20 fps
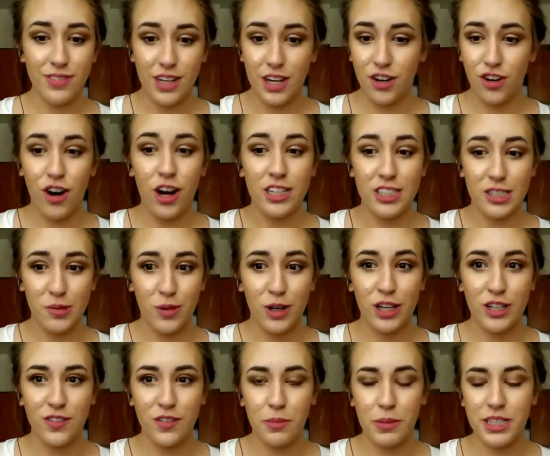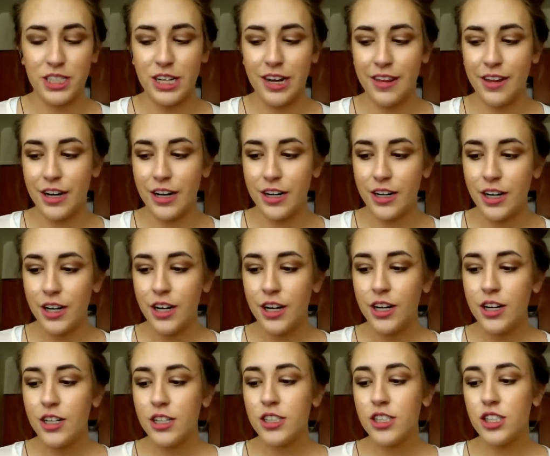across the world from each other.
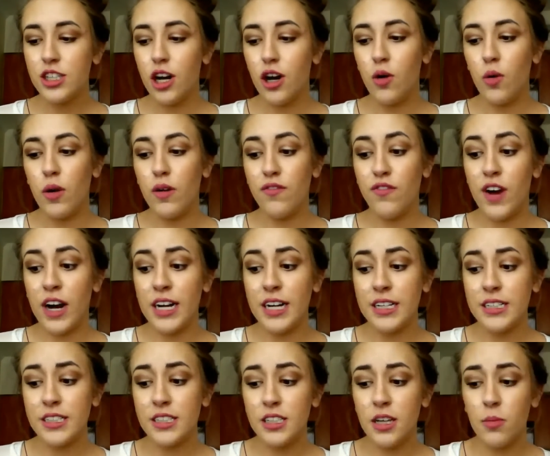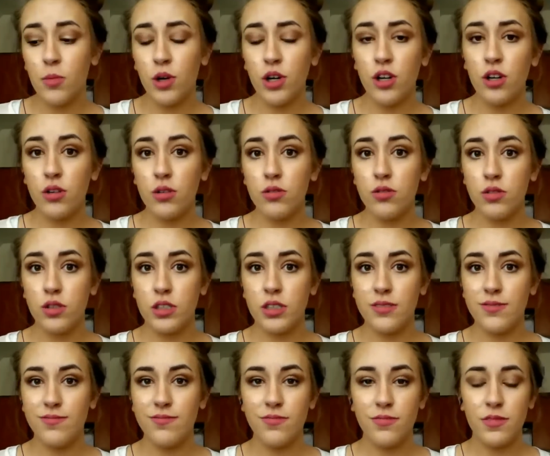So finding someone
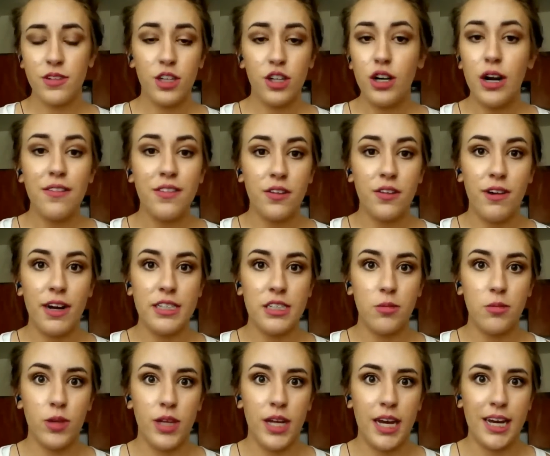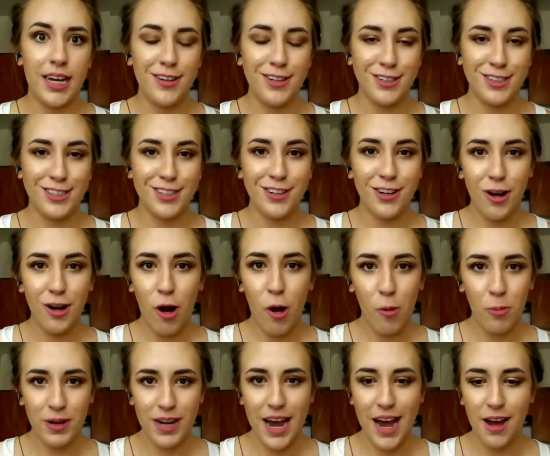you don't have to find someone like in your
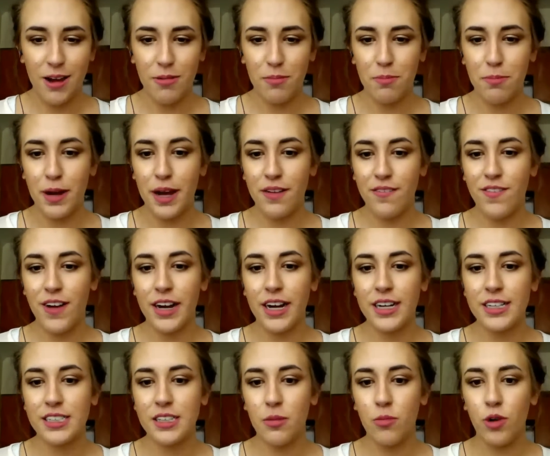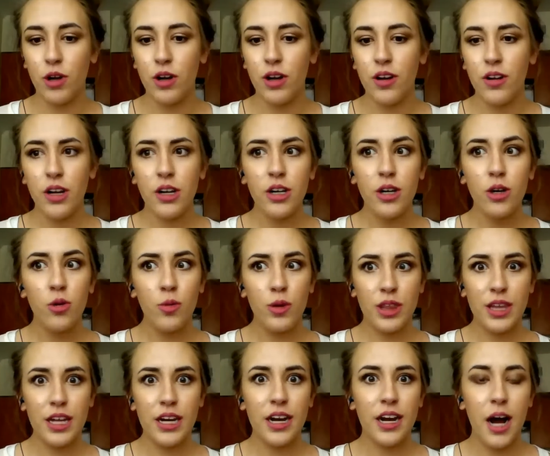hometown, but finding someone
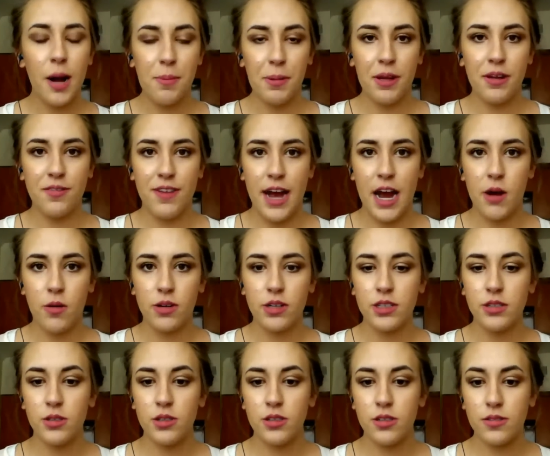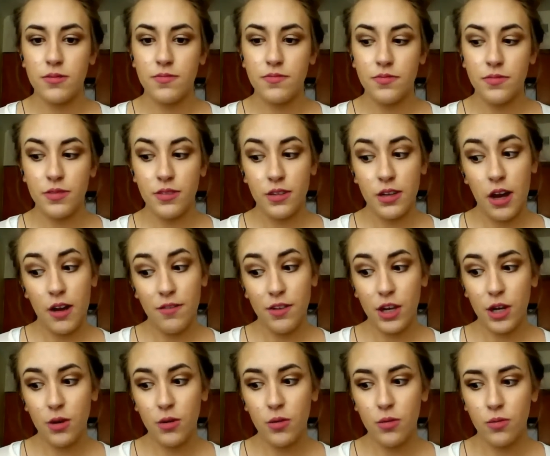within a couple of hours of
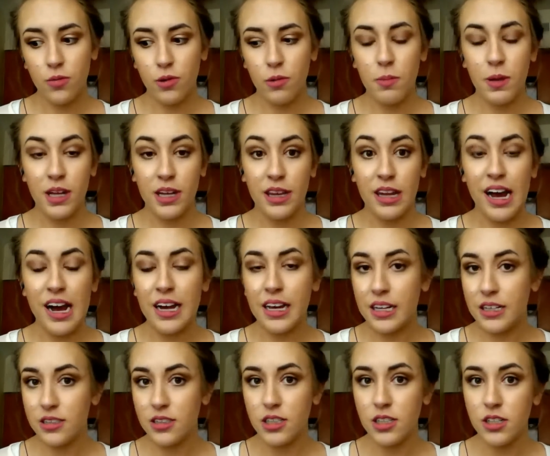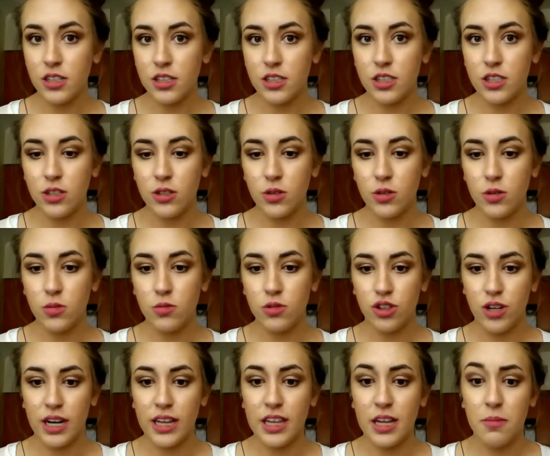you will be a lot easier to
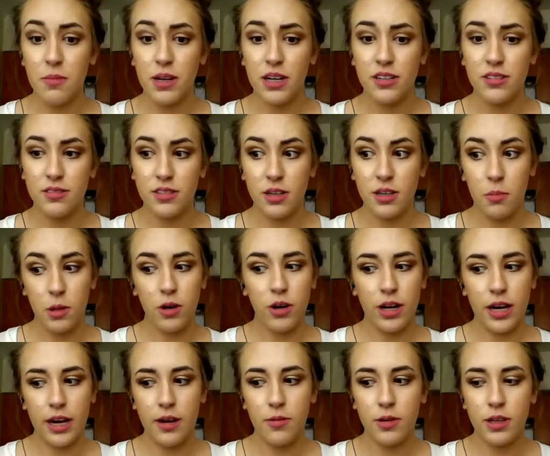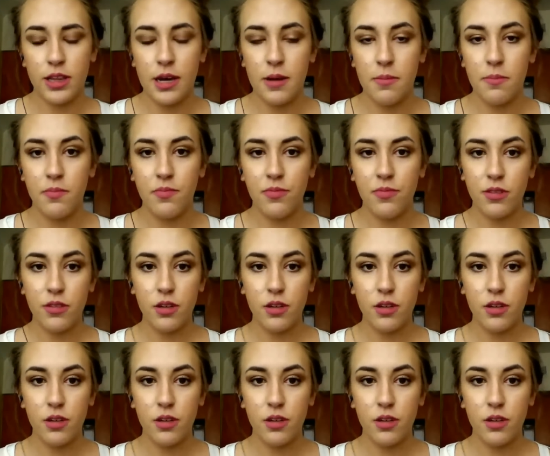train them and communicate with them.